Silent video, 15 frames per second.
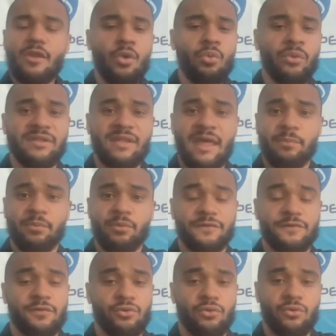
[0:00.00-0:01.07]
was
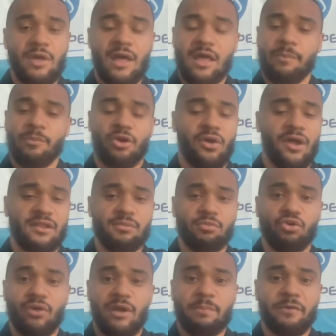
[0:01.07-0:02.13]
able to come across
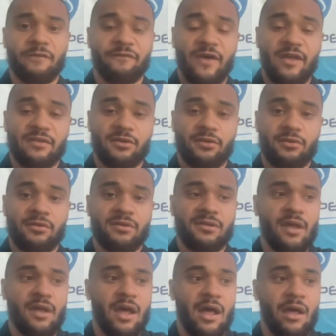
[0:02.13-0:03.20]
some great professors,
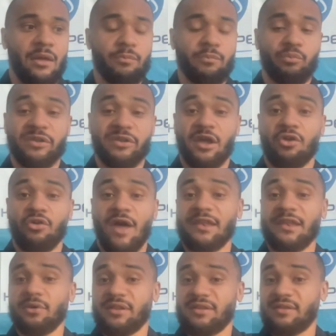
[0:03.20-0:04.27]
uh, was a
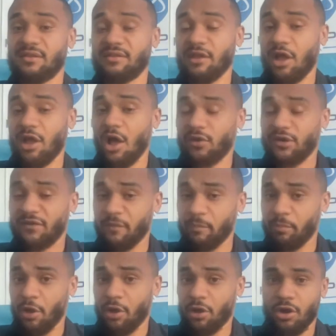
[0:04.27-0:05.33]
graduate assistant college
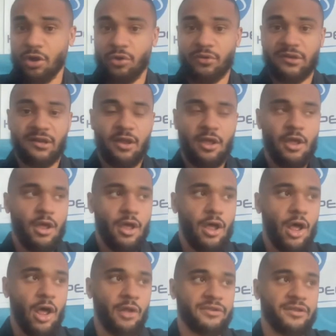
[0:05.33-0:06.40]
football coach,
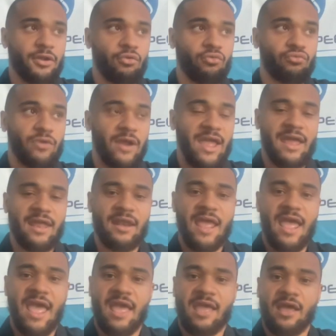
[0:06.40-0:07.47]
also
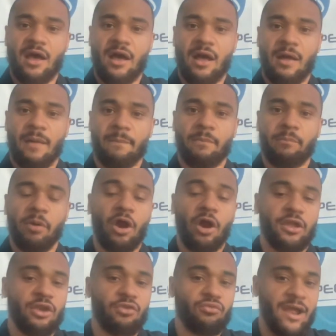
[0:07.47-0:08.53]
ran a um,
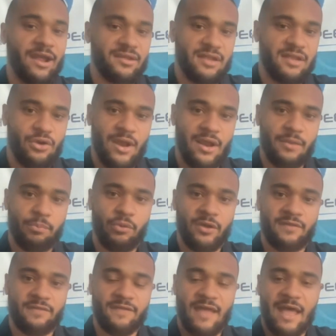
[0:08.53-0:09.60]
park and rec center at a
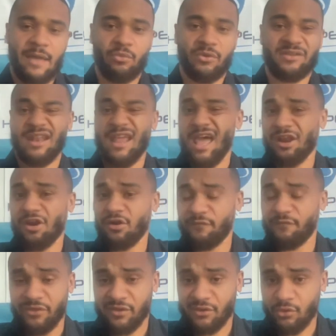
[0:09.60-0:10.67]
point in time, was an
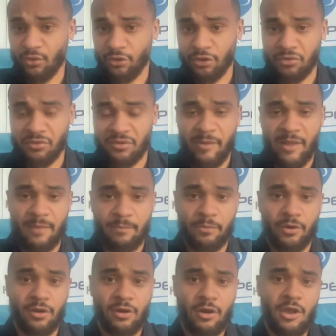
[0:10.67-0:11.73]
editor for the school
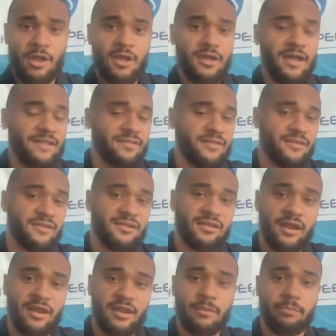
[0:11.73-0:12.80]
newspaper, got to
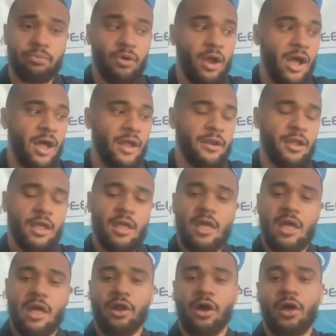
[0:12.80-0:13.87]
study abroad.
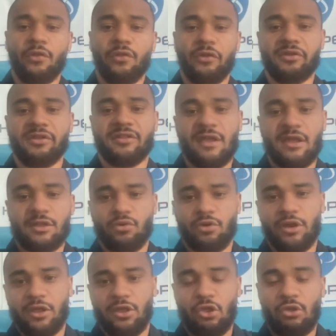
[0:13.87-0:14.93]
And all those things were
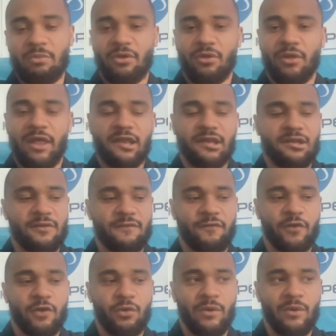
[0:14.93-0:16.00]
an accumulation
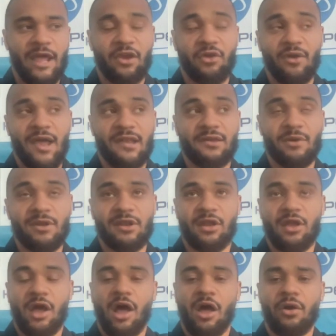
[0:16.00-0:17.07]
for when I
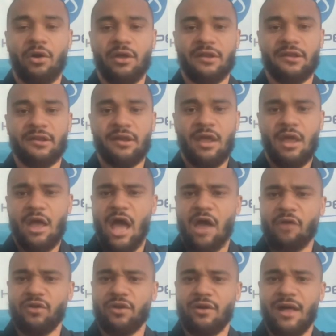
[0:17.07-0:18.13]
graduated college I
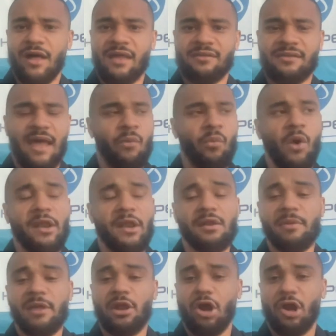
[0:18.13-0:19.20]
realized I wanted to
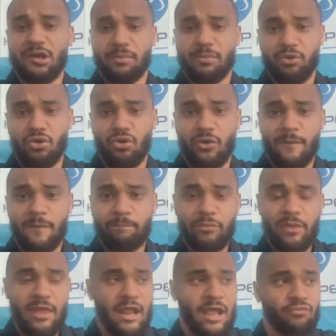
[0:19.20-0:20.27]
be an entrepreneur
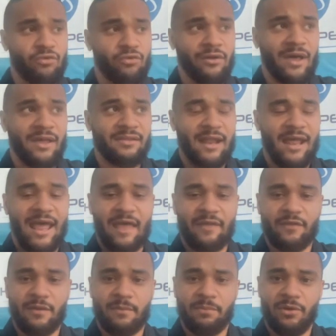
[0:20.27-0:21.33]
and I realized that I
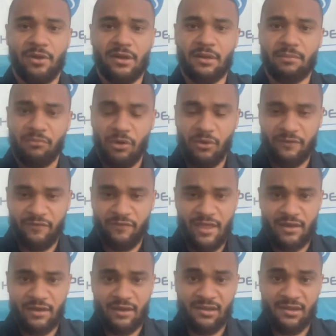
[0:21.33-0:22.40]
had the ability to
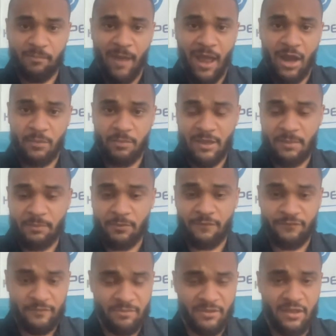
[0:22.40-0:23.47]
motivate and inspire people
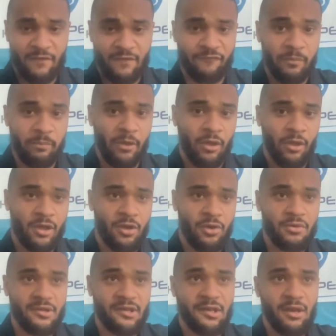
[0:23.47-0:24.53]
from being a football
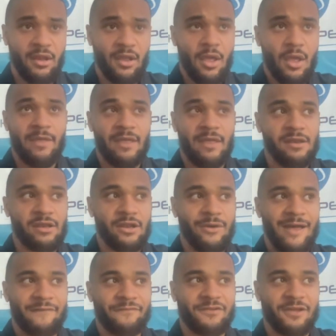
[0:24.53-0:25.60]
coach. And, you know,
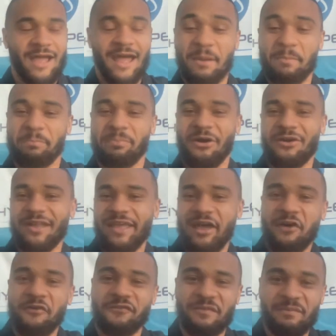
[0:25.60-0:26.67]
after of burning
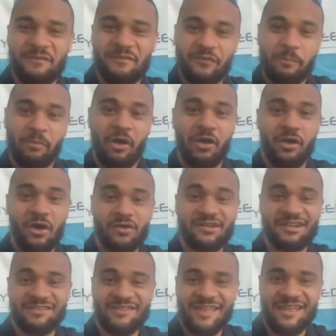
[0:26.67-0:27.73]
out from the football
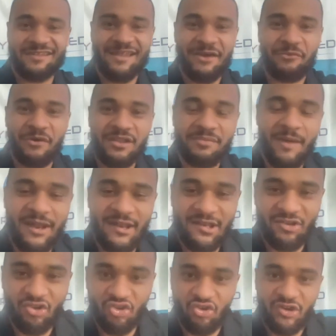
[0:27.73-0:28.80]
coaching thing, because that was my
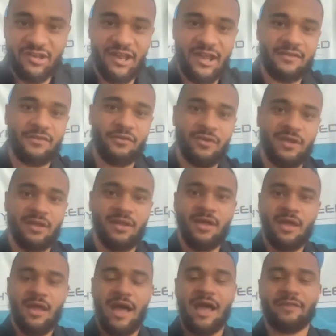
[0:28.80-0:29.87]
initial trajectory,
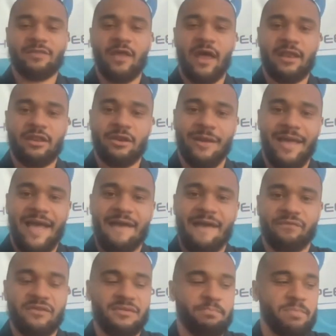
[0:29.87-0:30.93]
I thought, you know, I
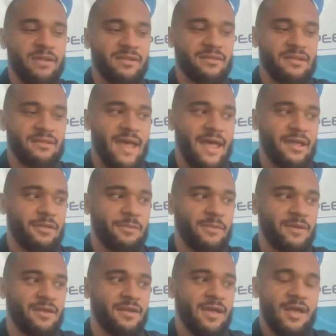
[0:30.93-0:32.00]
have this business
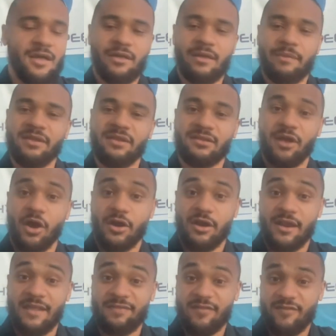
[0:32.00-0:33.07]
acumen. Let me start
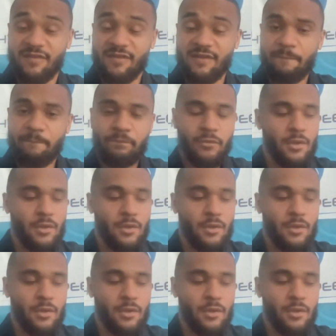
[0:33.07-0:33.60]
an entity.